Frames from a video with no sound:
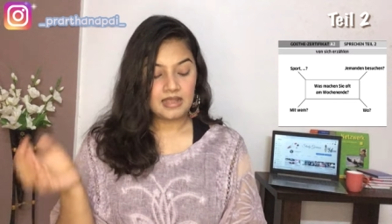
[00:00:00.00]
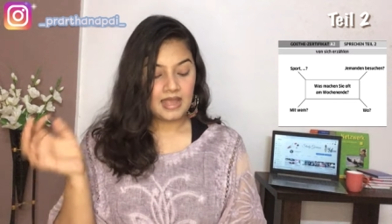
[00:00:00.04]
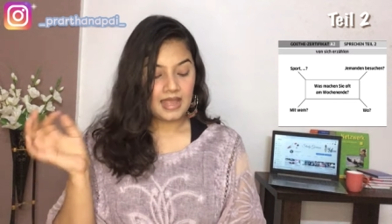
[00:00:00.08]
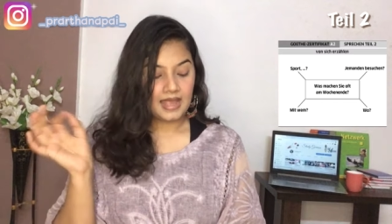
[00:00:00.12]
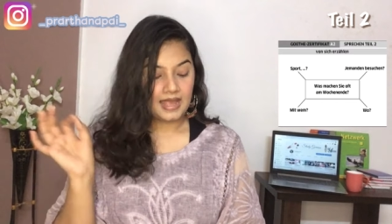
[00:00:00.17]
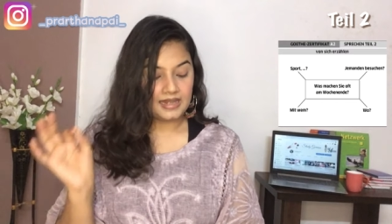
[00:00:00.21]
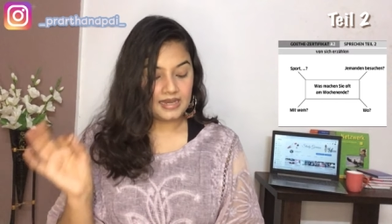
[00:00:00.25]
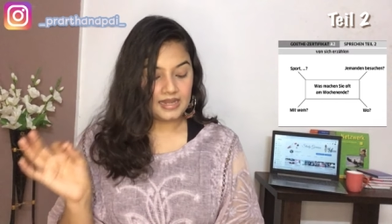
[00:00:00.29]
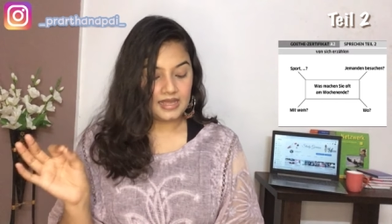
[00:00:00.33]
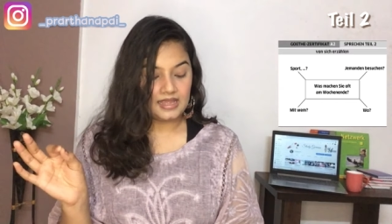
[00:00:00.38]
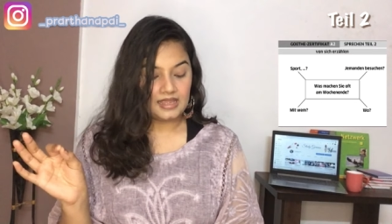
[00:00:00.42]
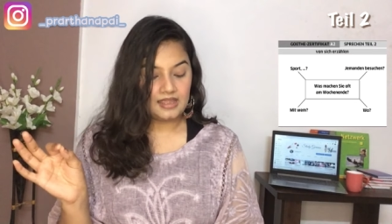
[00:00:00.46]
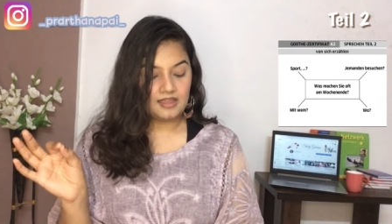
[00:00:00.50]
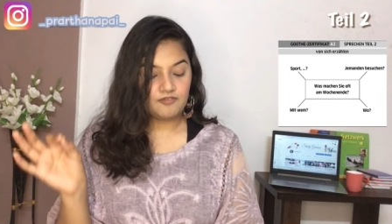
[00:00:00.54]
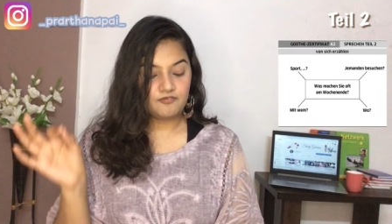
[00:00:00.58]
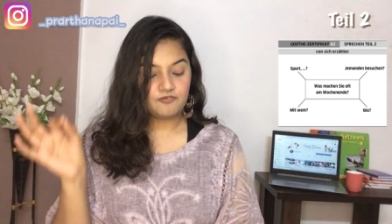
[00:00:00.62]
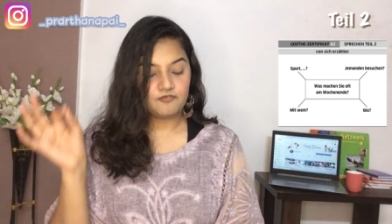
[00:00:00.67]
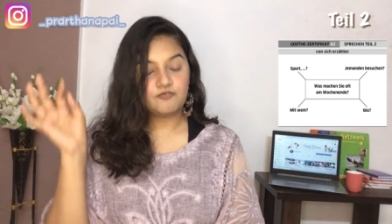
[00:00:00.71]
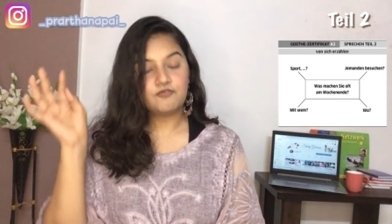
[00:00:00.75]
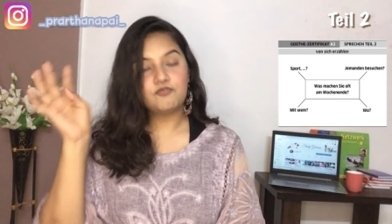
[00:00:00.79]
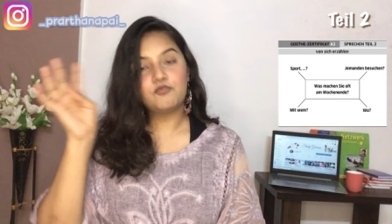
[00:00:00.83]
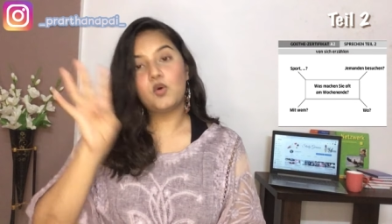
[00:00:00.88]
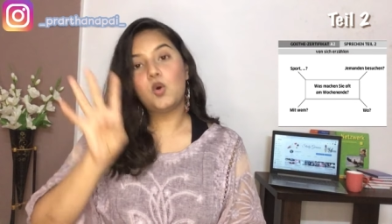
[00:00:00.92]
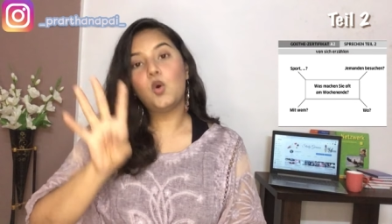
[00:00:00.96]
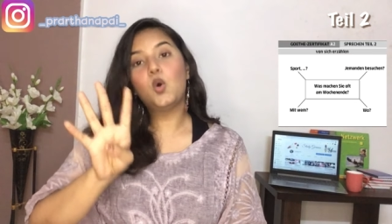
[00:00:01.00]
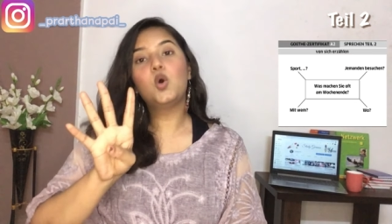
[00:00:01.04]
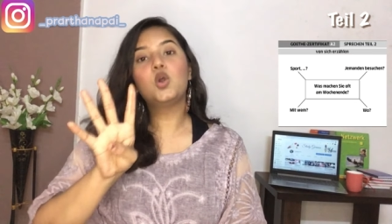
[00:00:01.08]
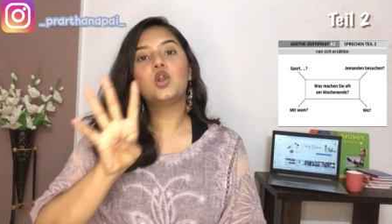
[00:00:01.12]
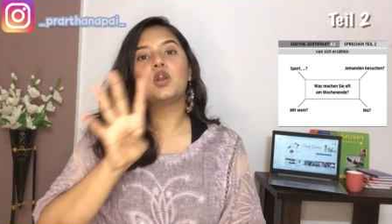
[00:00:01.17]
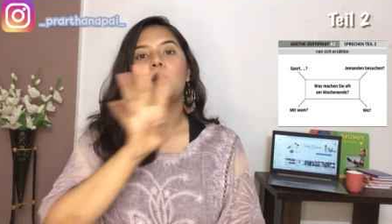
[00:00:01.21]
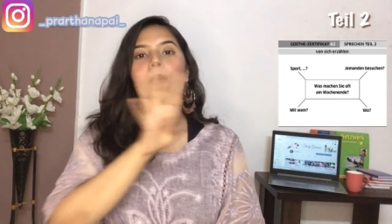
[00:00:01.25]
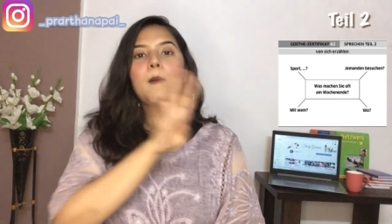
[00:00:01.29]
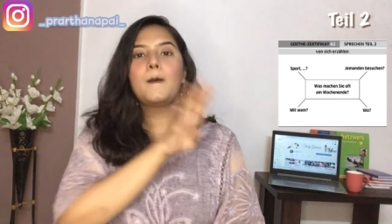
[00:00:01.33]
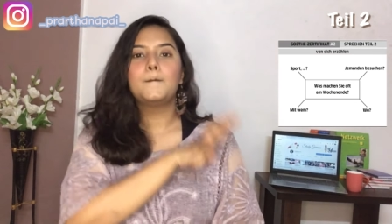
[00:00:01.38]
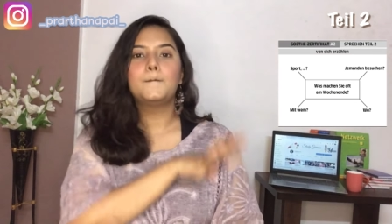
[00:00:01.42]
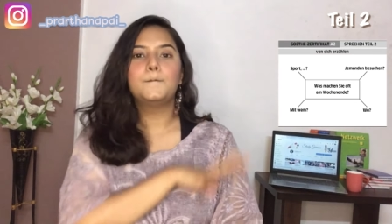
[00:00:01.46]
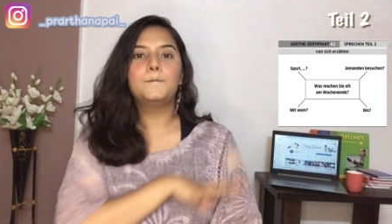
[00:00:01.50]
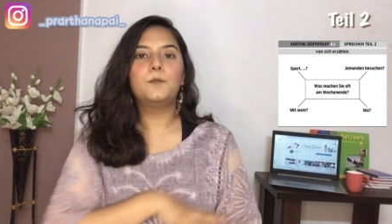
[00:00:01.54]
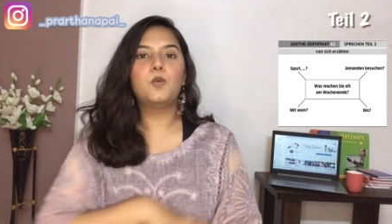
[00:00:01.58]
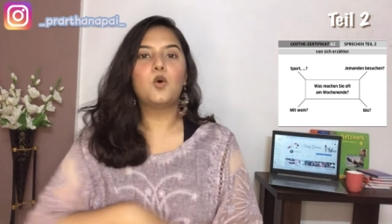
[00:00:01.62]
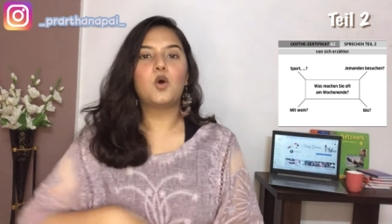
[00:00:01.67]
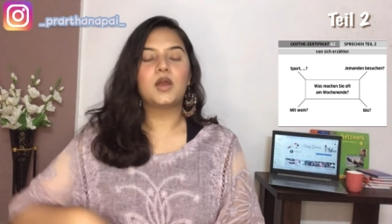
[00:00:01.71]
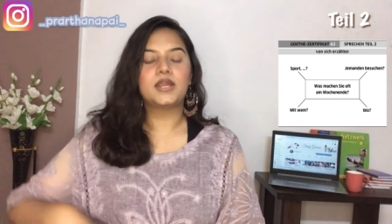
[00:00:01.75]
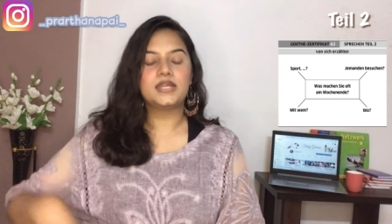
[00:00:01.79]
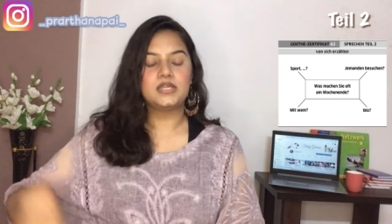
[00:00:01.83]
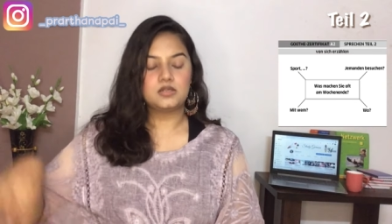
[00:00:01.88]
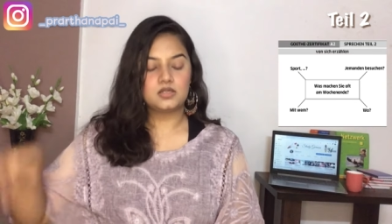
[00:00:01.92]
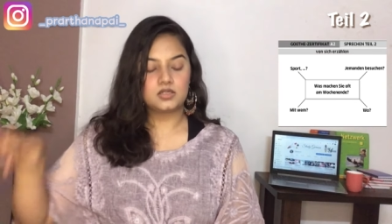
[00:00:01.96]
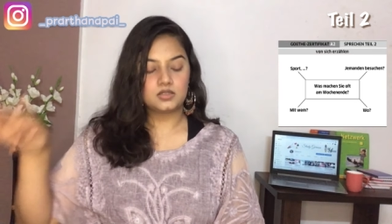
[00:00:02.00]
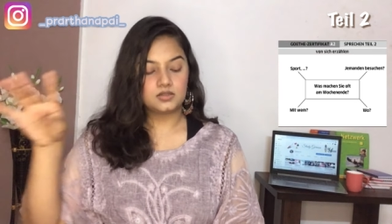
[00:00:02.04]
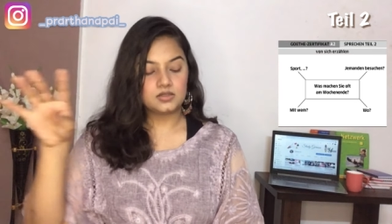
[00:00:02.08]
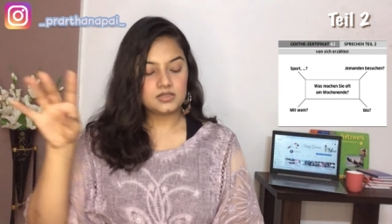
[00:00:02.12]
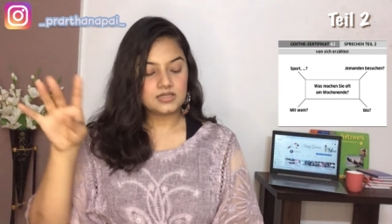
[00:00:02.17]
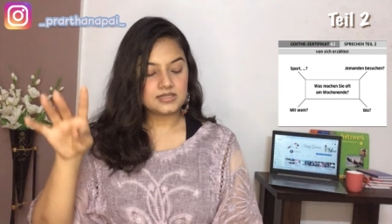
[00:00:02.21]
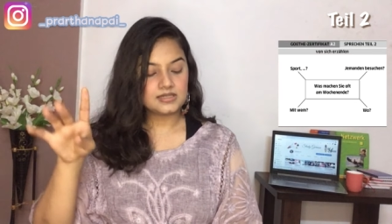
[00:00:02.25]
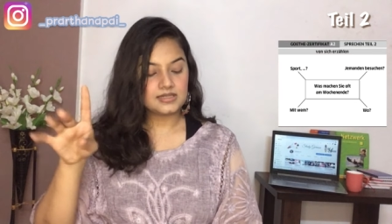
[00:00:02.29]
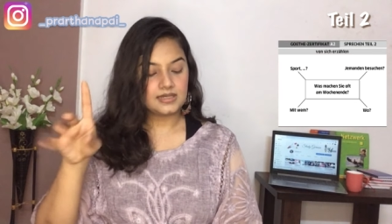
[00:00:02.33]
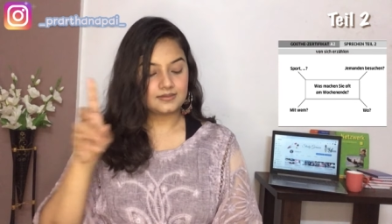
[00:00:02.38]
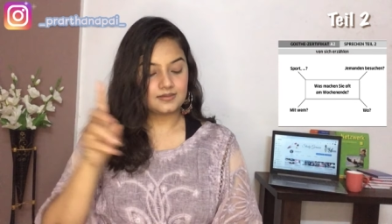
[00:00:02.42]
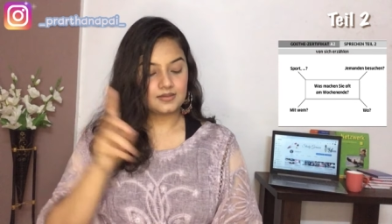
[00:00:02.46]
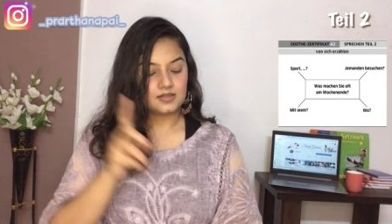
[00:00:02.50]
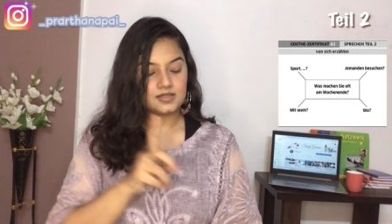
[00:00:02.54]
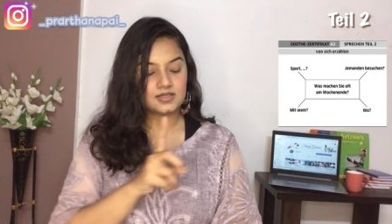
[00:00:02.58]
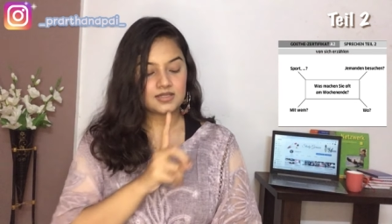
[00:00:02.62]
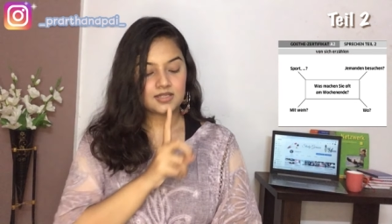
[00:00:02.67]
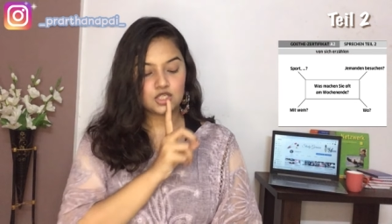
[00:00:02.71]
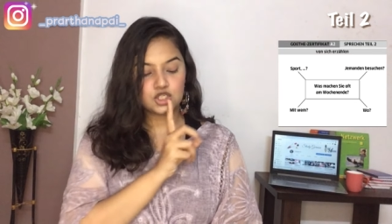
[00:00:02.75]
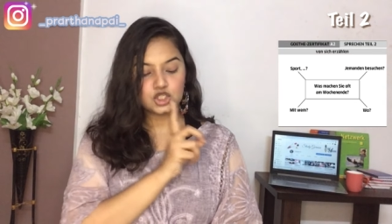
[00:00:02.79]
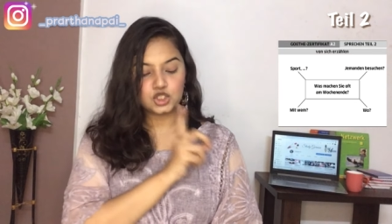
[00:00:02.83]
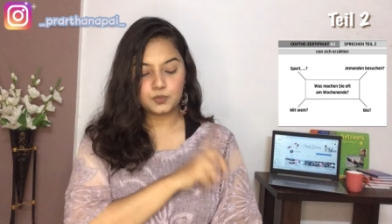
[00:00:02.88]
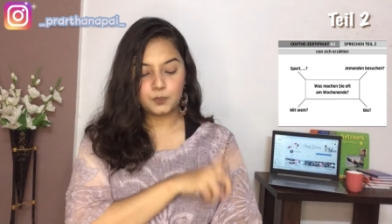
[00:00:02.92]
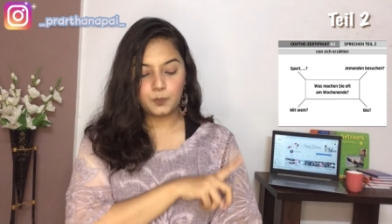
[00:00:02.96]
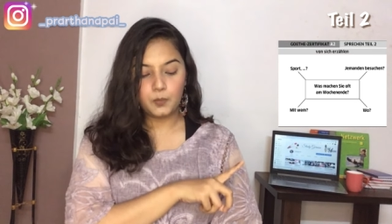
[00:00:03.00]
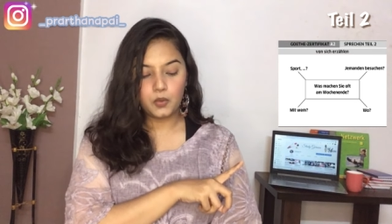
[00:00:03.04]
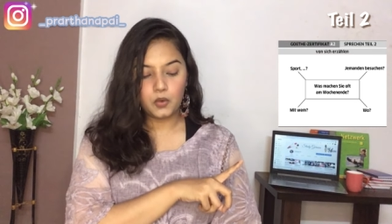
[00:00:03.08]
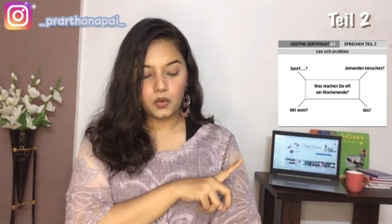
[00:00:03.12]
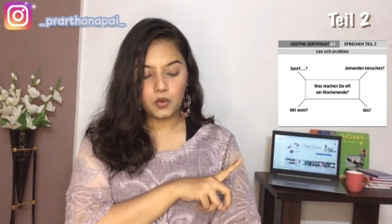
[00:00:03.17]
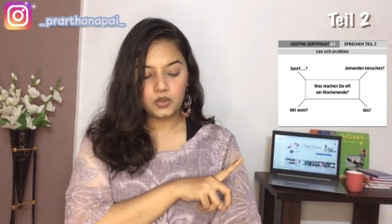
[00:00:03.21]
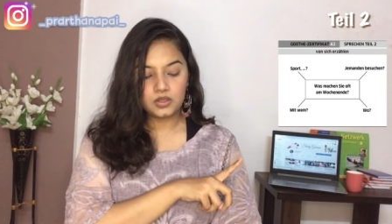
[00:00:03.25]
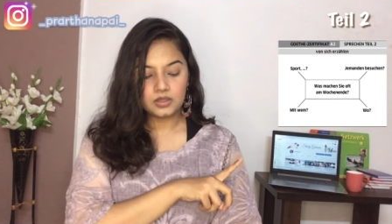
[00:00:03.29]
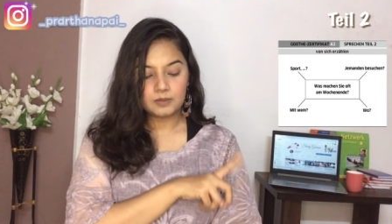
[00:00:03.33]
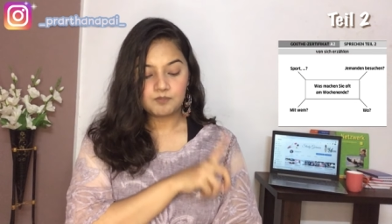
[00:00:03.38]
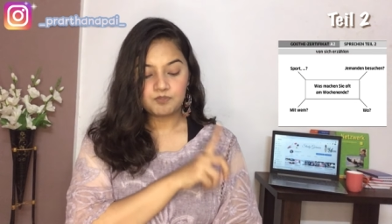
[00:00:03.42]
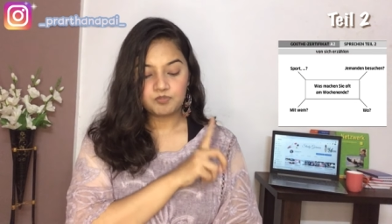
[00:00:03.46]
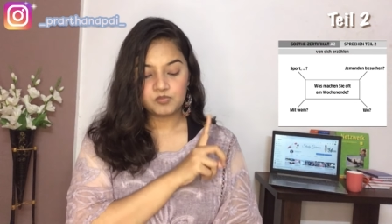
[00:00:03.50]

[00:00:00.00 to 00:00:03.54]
and i have four pointers that is sport